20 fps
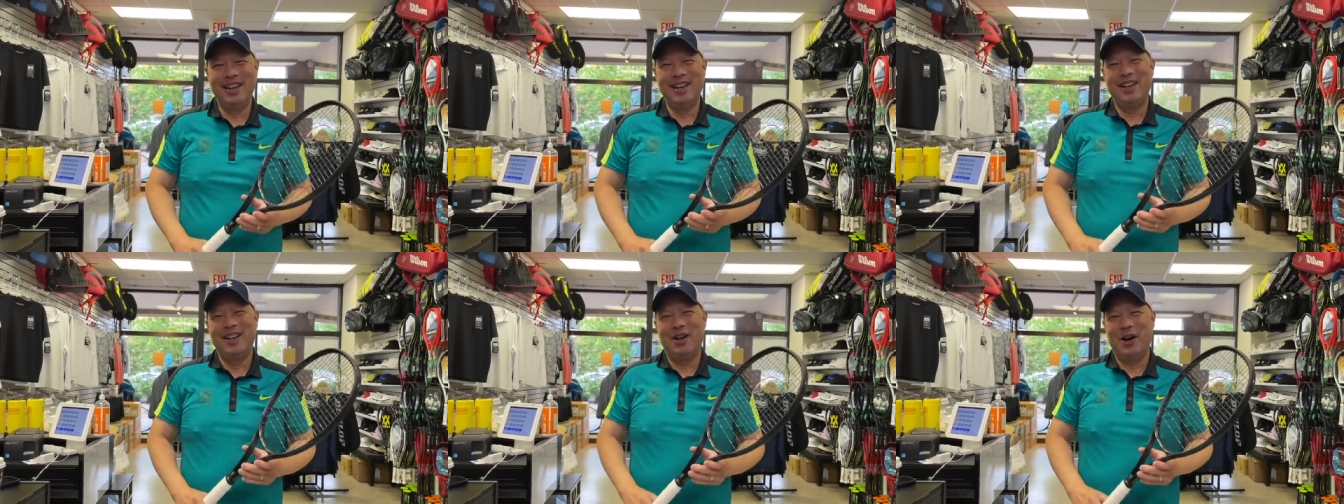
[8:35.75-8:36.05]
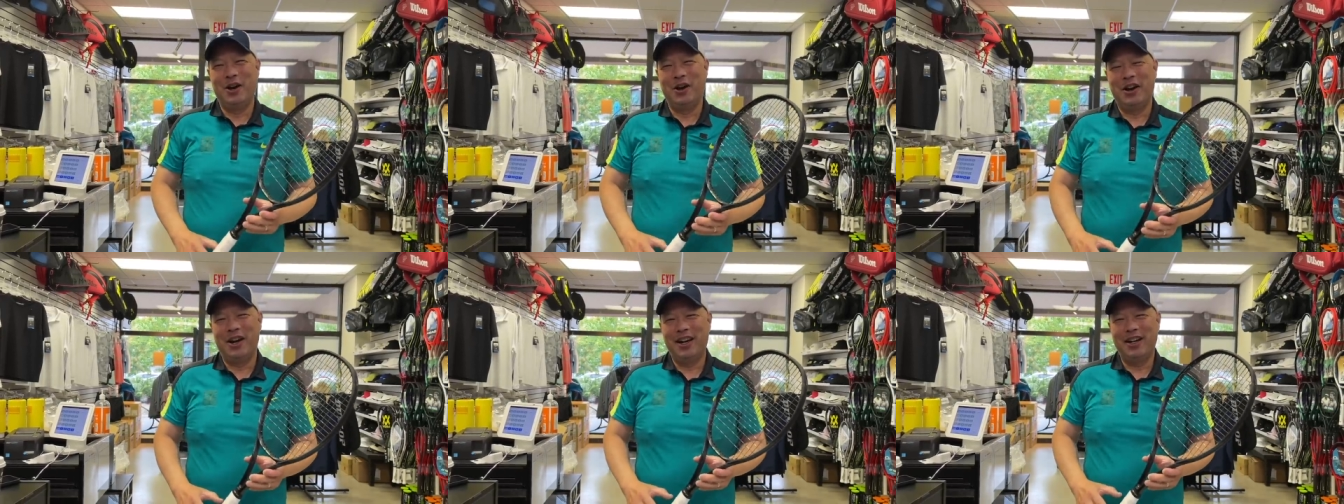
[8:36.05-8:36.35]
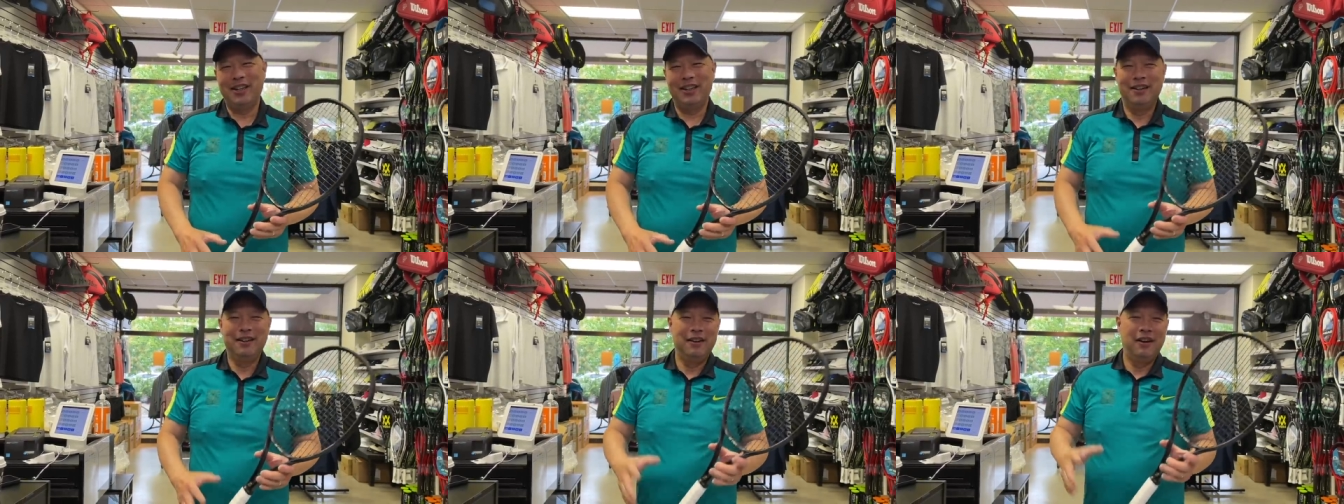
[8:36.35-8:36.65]
All
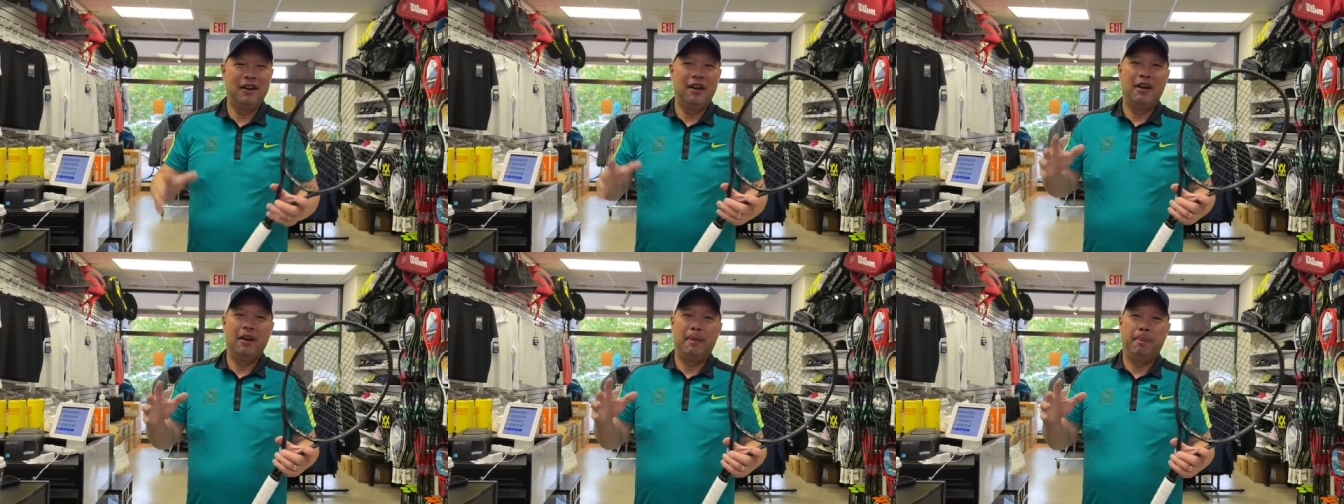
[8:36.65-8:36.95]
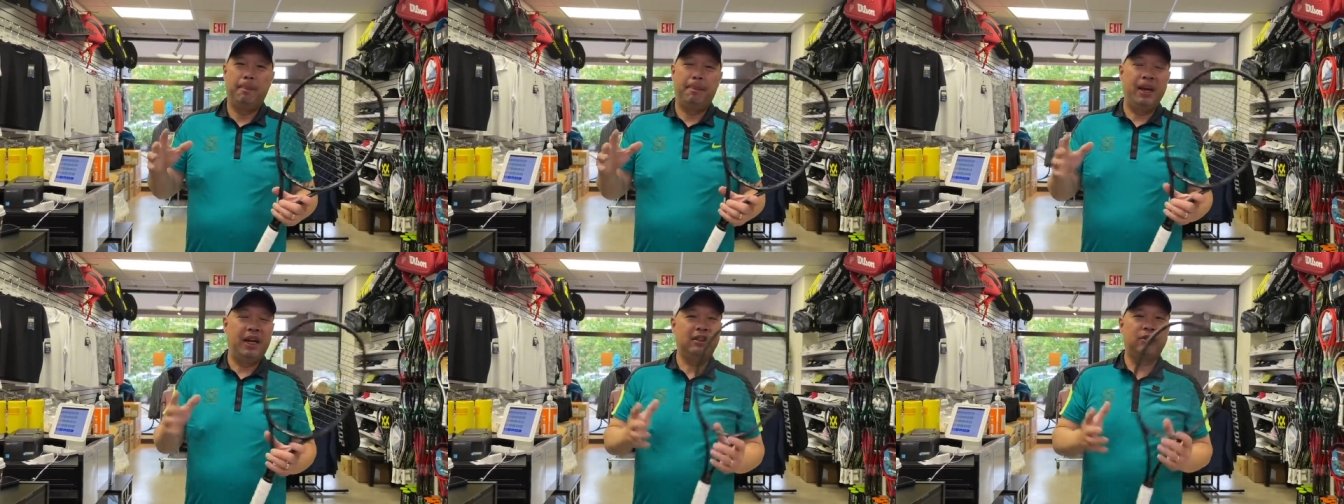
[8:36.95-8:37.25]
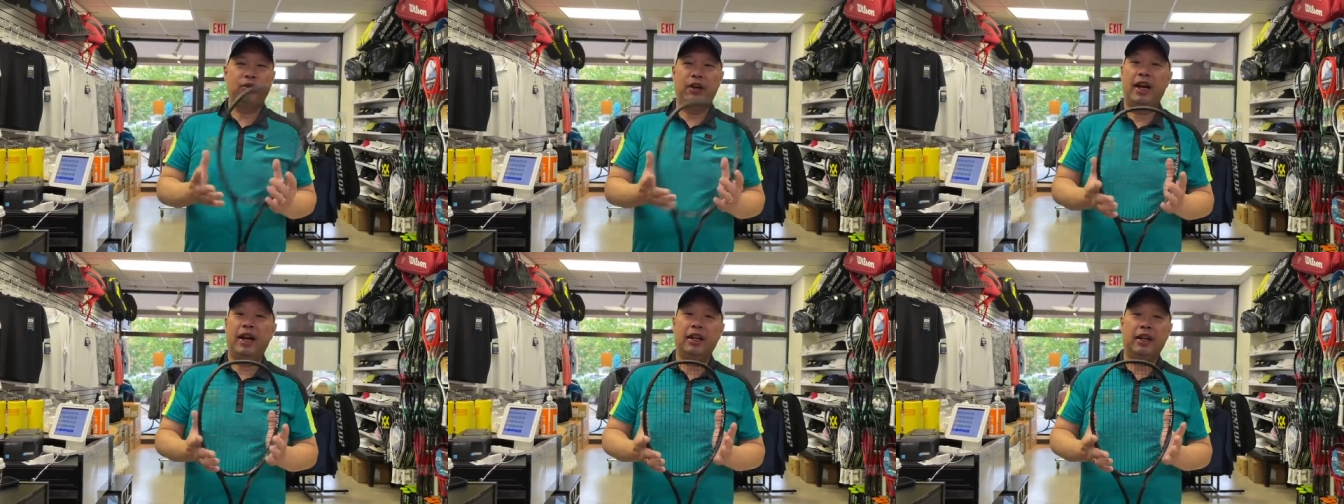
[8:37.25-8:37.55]
right.
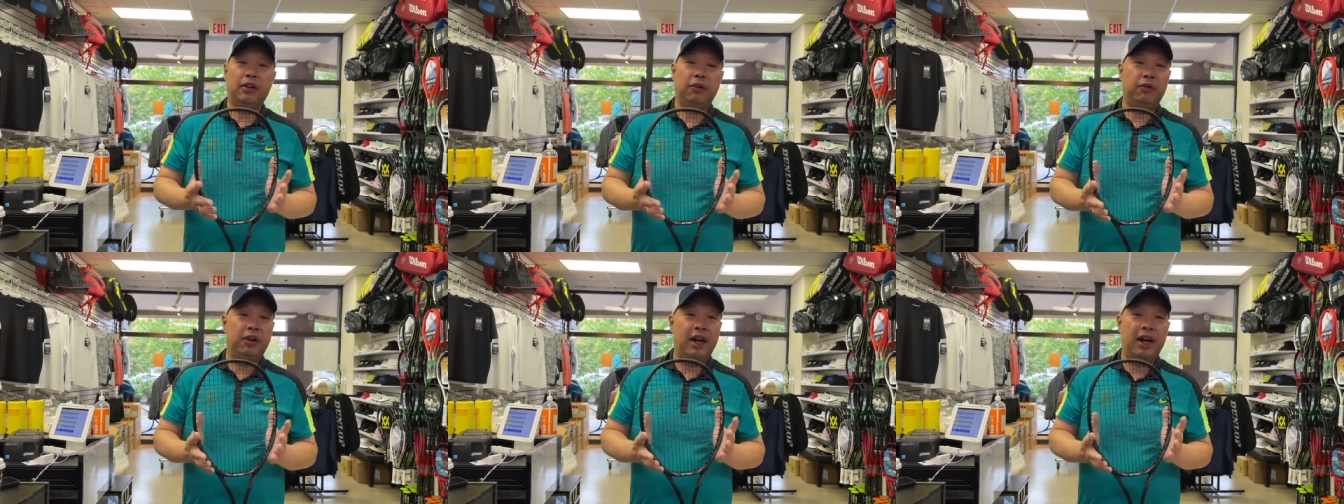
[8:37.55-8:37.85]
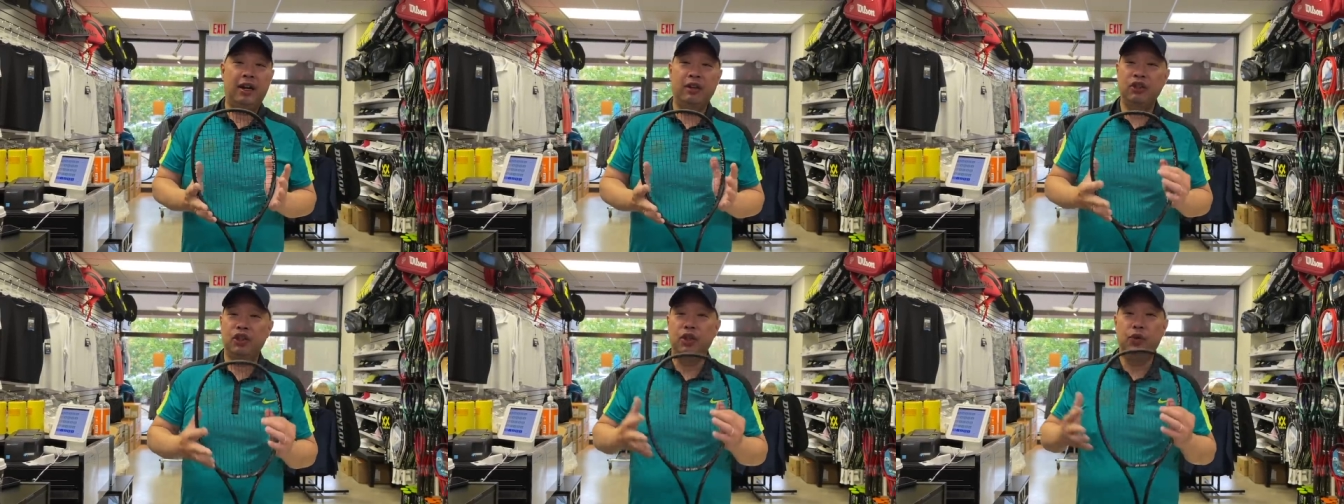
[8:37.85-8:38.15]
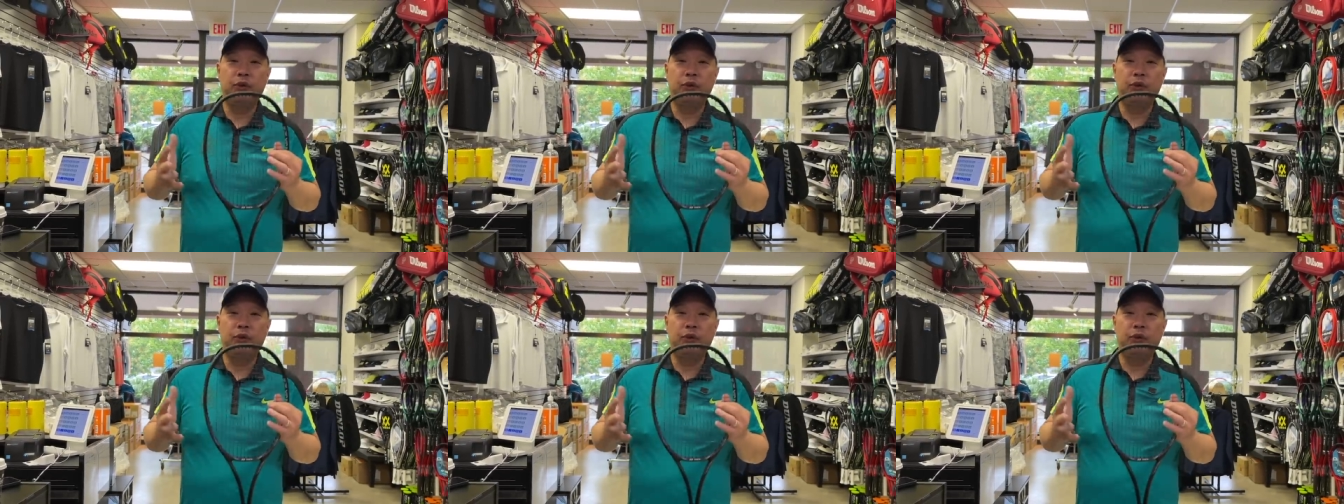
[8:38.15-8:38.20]
Best racket around.